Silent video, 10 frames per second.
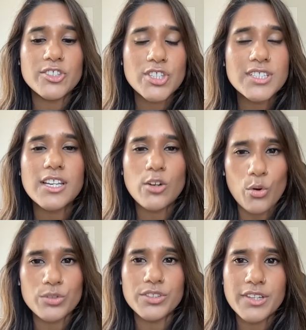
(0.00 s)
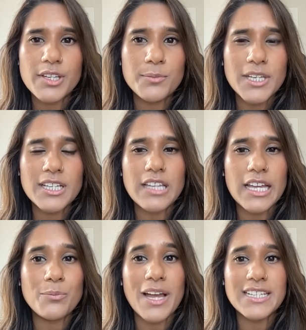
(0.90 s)
She's like older than me,
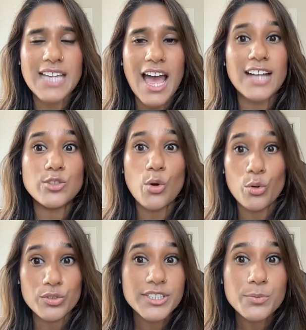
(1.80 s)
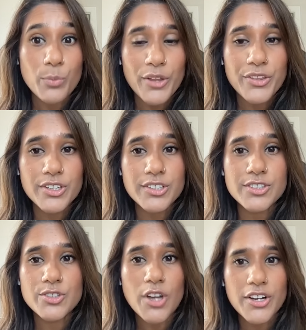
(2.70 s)
like my dad's oldest
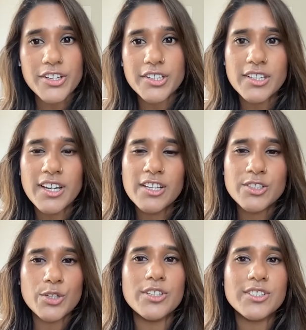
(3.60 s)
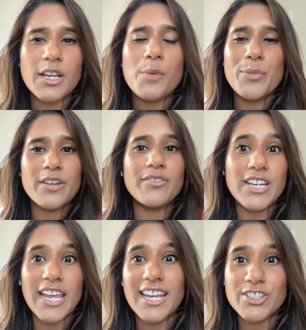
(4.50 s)
brother's daughter. So there's like a bit of
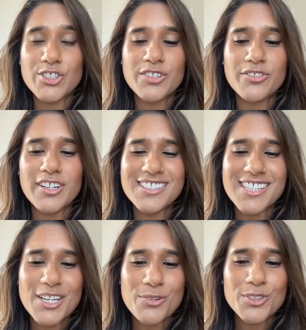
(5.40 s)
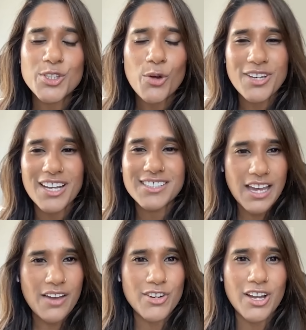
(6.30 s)
an age difference. And it was so nice to
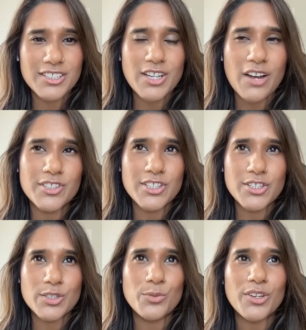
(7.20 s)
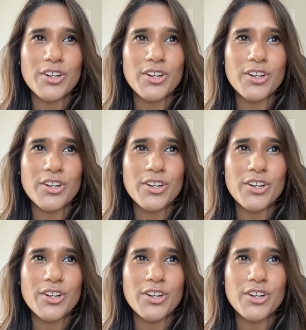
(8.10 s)
have an honest conversation with her.